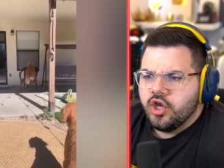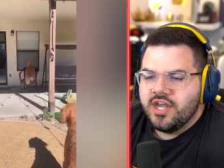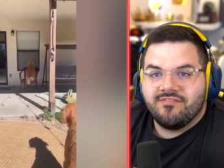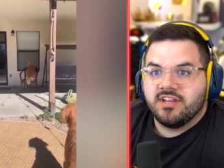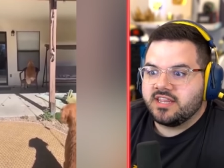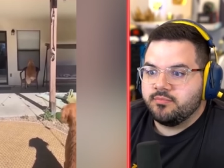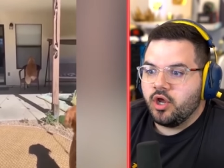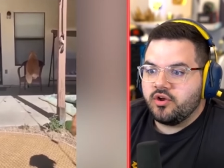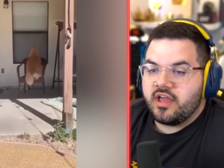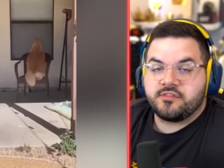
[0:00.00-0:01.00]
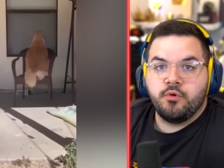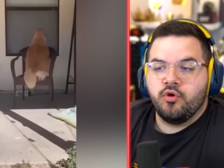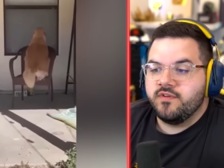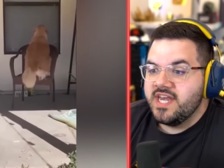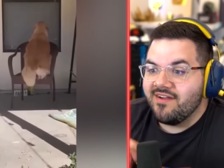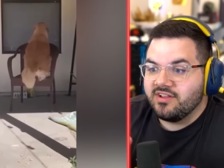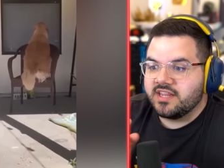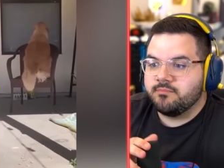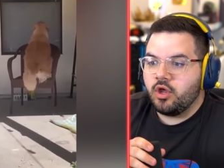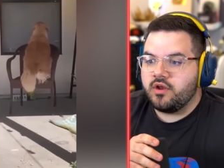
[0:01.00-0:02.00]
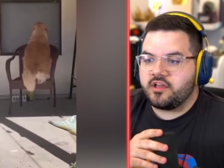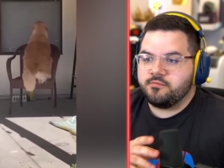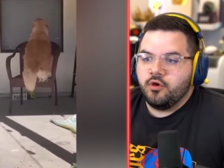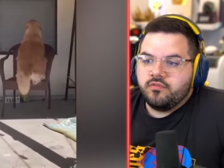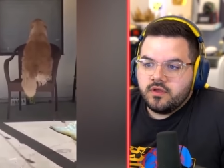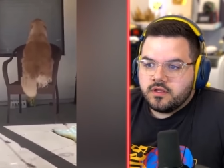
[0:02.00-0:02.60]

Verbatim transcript: Never let them know your next move. Never let them know your next move.